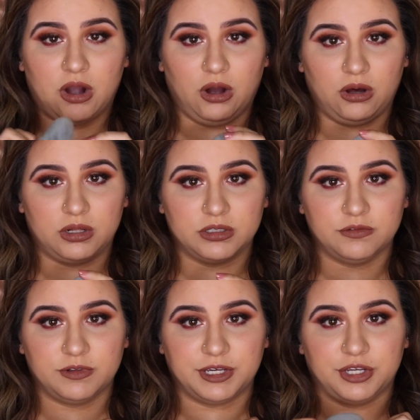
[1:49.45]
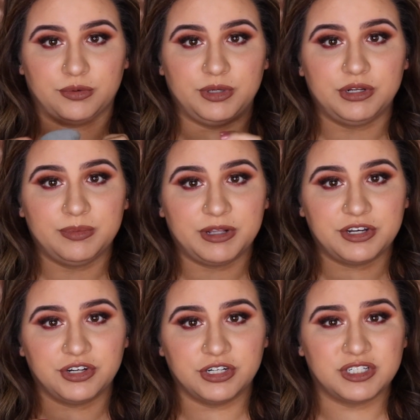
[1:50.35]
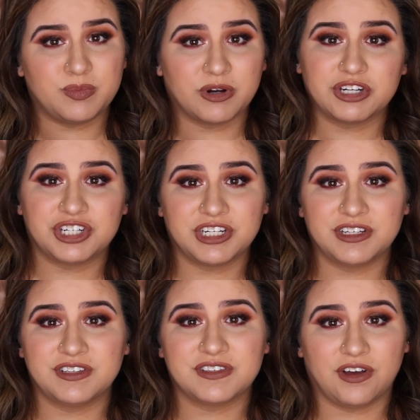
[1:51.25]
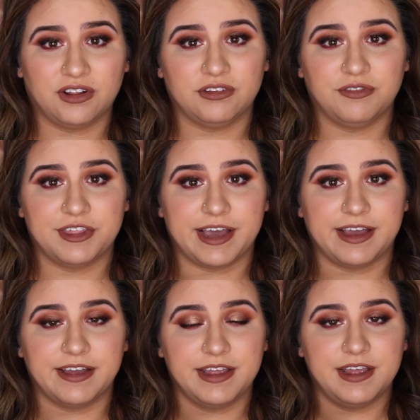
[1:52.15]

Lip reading: all of like your beauty blenders, brushes, all of that.